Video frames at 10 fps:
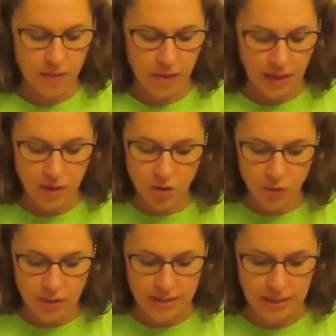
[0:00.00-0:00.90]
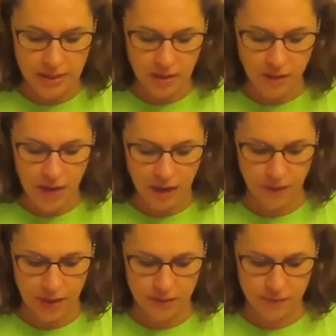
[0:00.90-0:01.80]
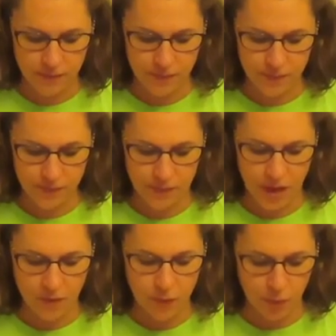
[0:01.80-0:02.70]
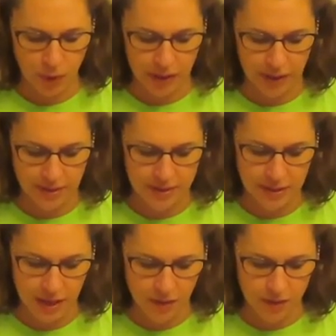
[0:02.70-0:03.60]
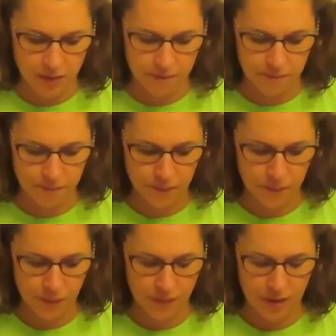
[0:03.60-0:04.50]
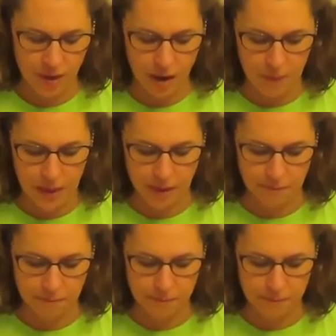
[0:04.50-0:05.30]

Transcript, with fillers: Thank you for the season of Advent and for bringing us together. Amen.